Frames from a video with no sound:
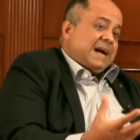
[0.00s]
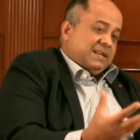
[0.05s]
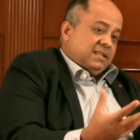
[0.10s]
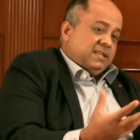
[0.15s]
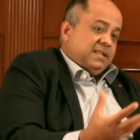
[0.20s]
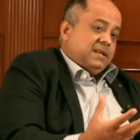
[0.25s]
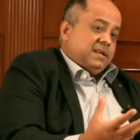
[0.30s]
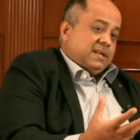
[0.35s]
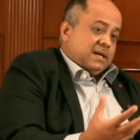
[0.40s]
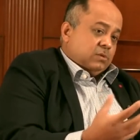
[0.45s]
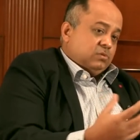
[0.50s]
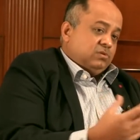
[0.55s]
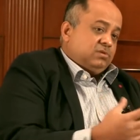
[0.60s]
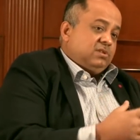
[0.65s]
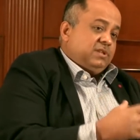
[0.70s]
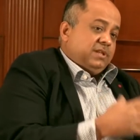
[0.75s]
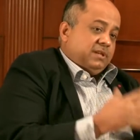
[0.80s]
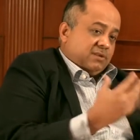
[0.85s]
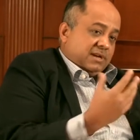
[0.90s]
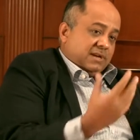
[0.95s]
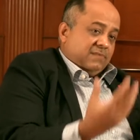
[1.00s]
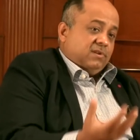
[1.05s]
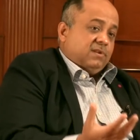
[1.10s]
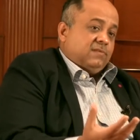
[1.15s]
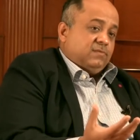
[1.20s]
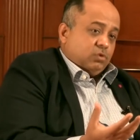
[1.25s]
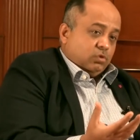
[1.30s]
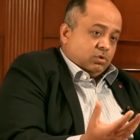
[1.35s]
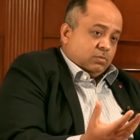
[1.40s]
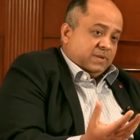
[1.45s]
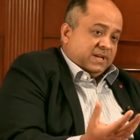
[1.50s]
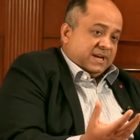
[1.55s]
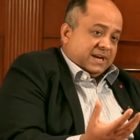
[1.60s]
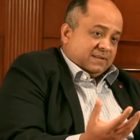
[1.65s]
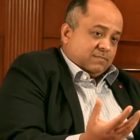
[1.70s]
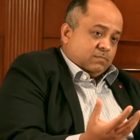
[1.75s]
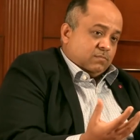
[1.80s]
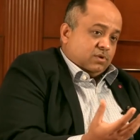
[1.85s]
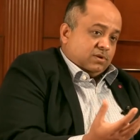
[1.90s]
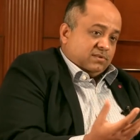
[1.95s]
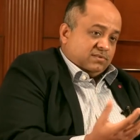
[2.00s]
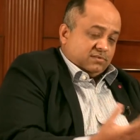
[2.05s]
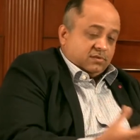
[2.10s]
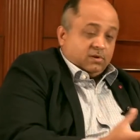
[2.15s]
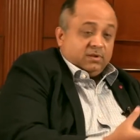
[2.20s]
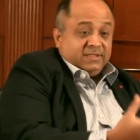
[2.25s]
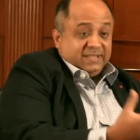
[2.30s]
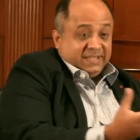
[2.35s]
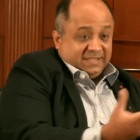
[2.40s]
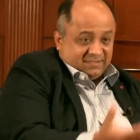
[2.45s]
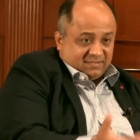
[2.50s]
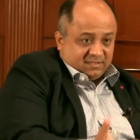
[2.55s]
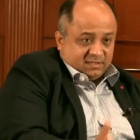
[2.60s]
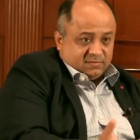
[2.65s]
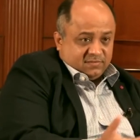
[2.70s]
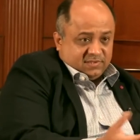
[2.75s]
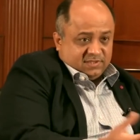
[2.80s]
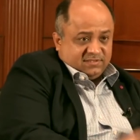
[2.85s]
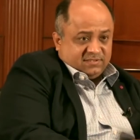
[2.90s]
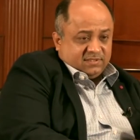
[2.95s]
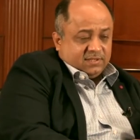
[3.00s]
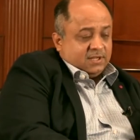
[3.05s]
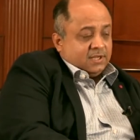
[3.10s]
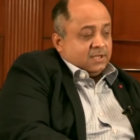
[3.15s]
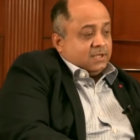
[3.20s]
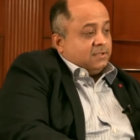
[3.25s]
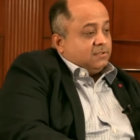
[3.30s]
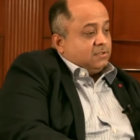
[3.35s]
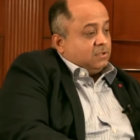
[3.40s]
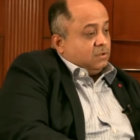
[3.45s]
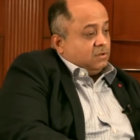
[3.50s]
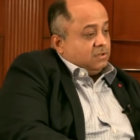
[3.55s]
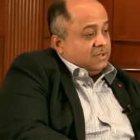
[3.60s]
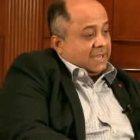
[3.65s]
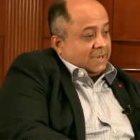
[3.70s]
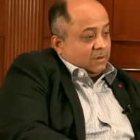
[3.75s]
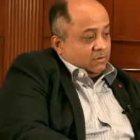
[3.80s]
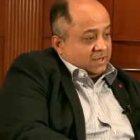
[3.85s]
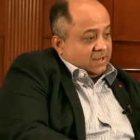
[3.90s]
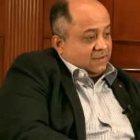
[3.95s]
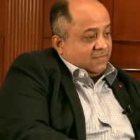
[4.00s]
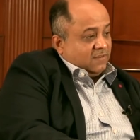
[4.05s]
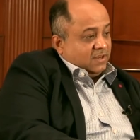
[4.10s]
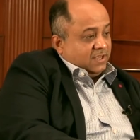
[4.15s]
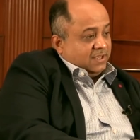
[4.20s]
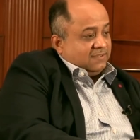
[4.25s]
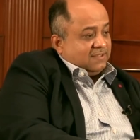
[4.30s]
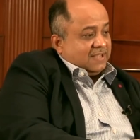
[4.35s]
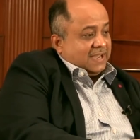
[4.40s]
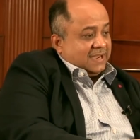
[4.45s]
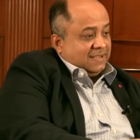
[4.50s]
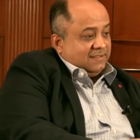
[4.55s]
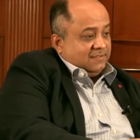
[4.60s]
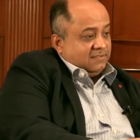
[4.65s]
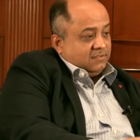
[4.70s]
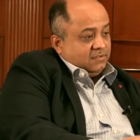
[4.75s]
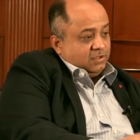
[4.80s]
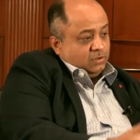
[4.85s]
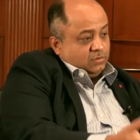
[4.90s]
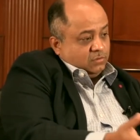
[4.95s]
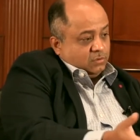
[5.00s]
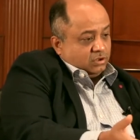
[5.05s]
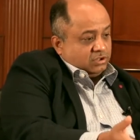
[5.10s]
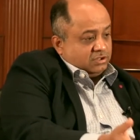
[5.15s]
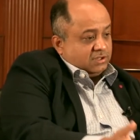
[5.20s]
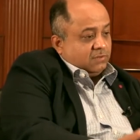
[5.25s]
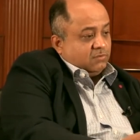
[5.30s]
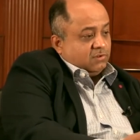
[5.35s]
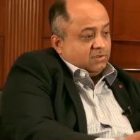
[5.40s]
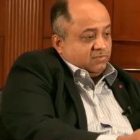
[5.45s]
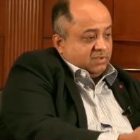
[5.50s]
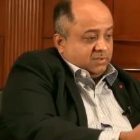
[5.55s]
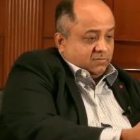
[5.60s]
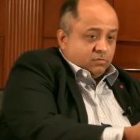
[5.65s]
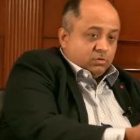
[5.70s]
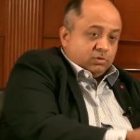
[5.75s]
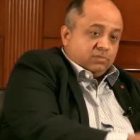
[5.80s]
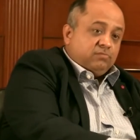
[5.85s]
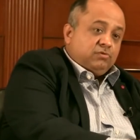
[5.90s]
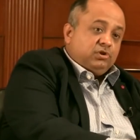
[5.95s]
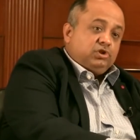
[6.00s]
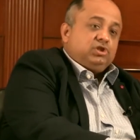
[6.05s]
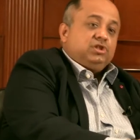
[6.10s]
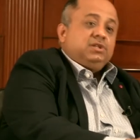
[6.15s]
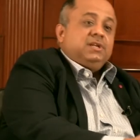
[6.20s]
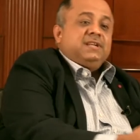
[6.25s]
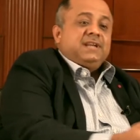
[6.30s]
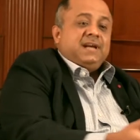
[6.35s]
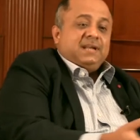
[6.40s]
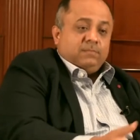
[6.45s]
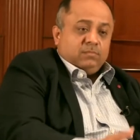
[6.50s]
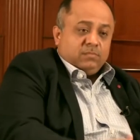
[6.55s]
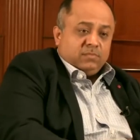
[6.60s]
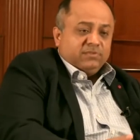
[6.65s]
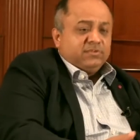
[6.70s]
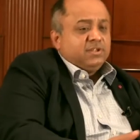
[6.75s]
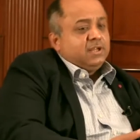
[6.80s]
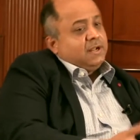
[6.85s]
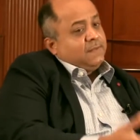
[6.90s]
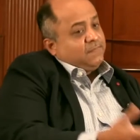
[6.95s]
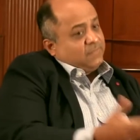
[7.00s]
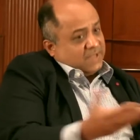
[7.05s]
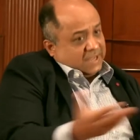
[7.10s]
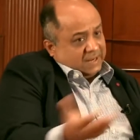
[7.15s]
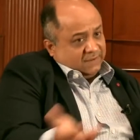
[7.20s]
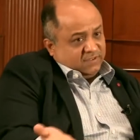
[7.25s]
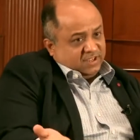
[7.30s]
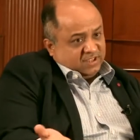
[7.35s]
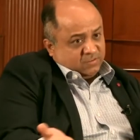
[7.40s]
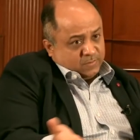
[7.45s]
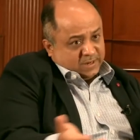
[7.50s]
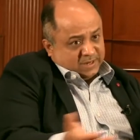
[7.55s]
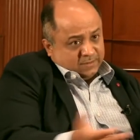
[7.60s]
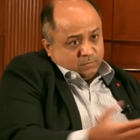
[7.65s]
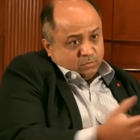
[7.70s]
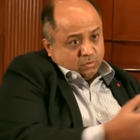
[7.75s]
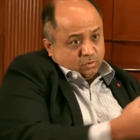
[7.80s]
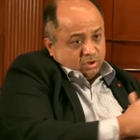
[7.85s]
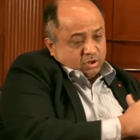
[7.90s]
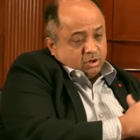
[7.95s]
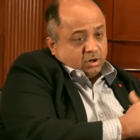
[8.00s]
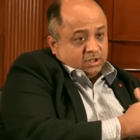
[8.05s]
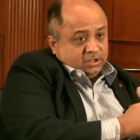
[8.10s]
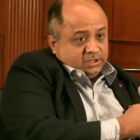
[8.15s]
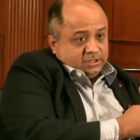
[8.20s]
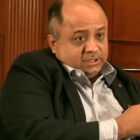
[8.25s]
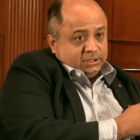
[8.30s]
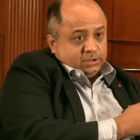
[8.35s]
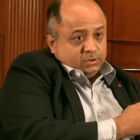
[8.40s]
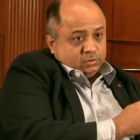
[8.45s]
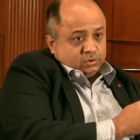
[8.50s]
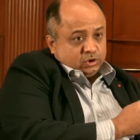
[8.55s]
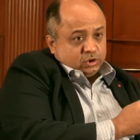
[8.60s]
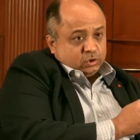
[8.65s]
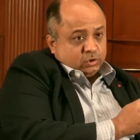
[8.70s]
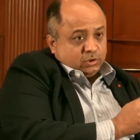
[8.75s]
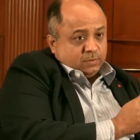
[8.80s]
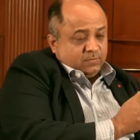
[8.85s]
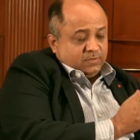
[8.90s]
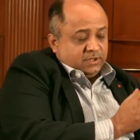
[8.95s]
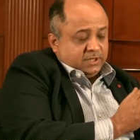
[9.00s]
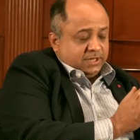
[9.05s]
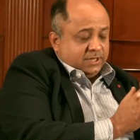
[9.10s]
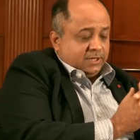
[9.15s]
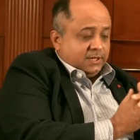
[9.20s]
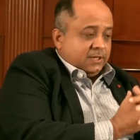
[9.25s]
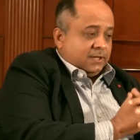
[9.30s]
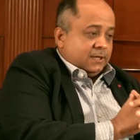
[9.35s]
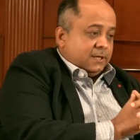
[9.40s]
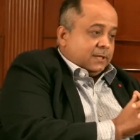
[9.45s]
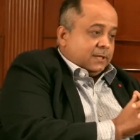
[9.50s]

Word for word: that they announced the arrival of Dolby Atmos on their service. So now Netflix has, you know, Okja was with both Vision and Atmos, and we expect more content to show up there.